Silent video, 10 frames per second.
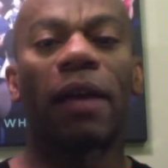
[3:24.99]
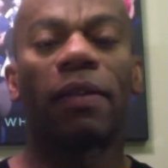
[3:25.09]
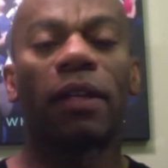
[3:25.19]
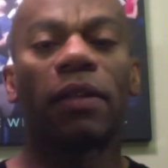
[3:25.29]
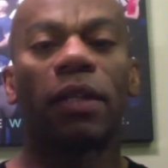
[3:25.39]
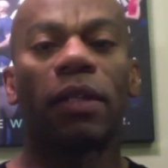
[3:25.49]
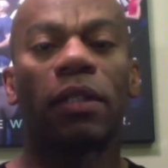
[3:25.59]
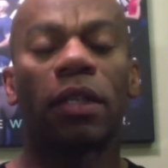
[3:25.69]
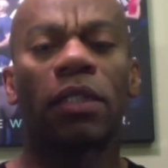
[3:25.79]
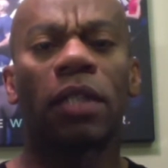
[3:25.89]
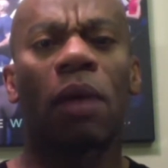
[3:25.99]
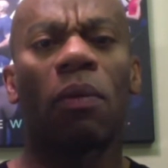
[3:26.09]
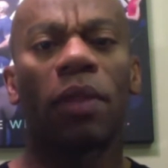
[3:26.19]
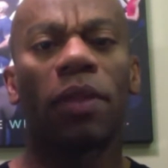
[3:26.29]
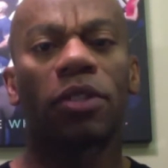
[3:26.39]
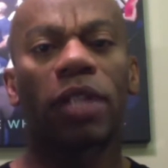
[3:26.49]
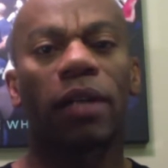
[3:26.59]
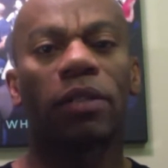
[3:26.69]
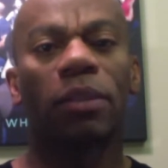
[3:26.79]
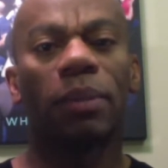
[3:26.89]
out there that does not want their
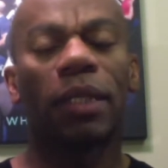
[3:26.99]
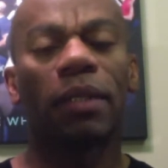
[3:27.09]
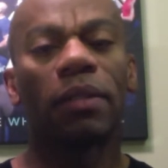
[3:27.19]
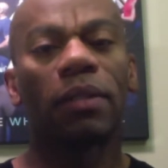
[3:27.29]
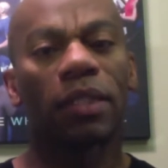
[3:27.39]
child to be